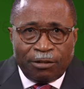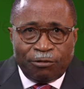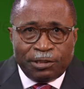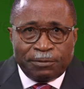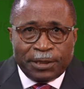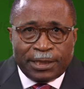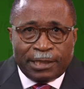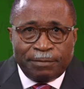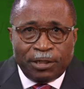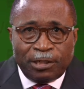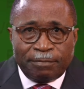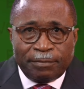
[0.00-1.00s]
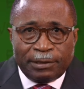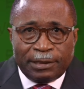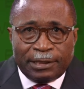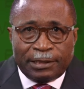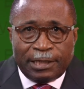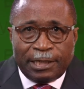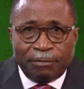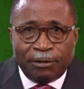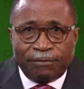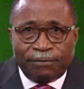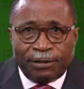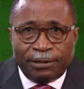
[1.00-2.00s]
Christmas has become a time
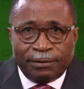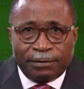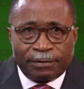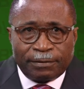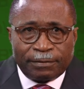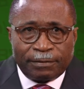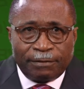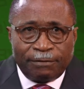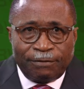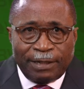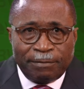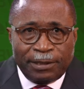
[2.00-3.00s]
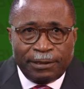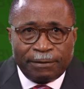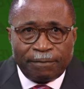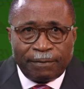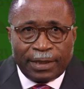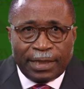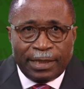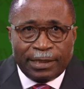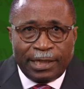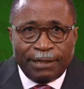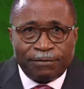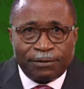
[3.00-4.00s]
of fun, family,
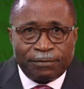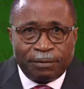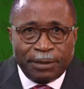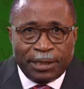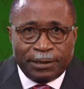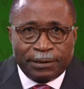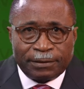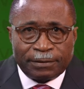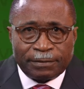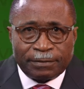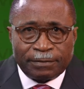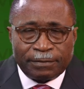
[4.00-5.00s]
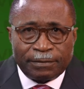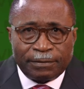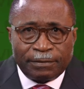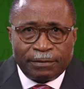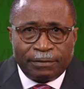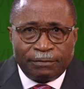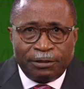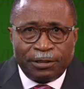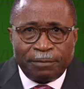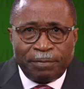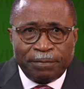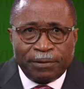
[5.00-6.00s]
and gifts for many. For
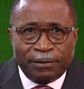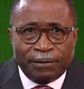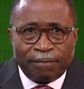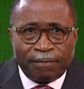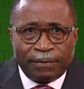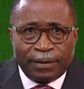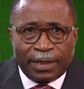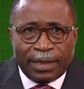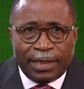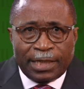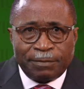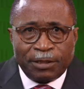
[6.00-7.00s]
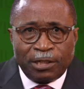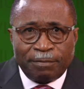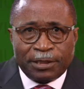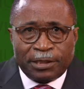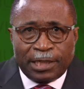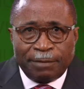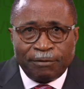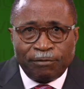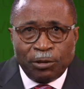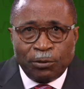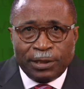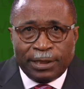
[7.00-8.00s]
other people, it has become a time of
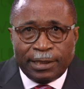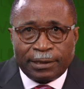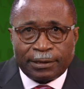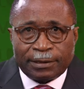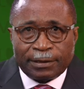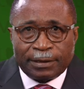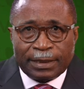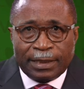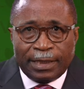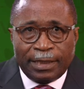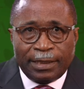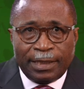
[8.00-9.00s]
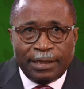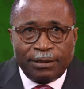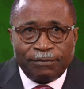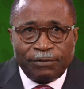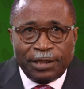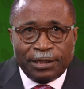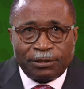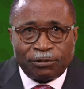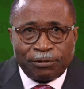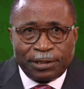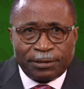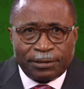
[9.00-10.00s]
loneliness and end-of-year
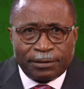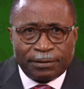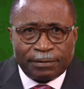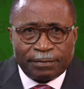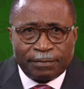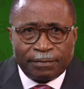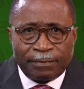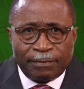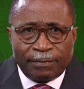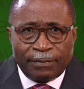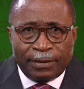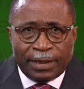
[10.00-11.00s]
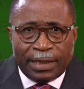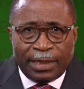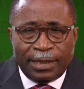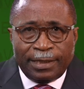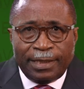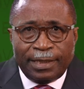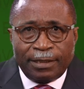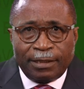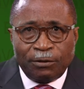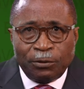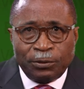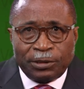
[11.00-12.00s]
stress. And I dare
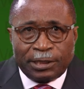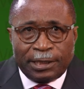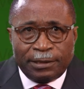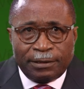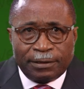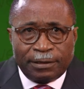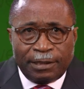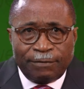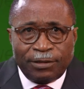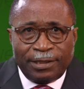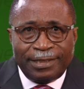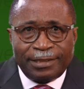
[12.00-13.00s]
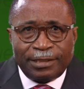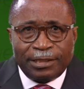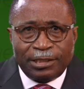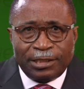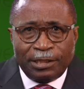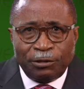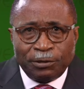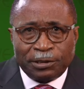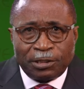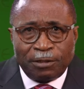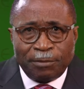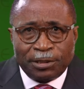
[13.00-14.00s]
not lose sight of the
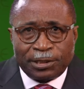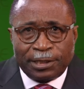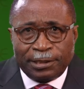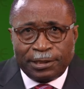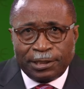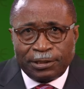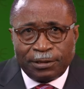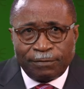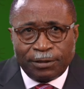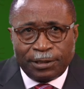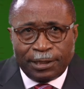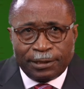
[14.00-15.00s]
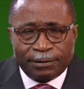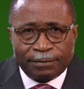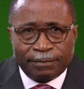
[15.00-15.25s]
disingenuous commercialization of the day.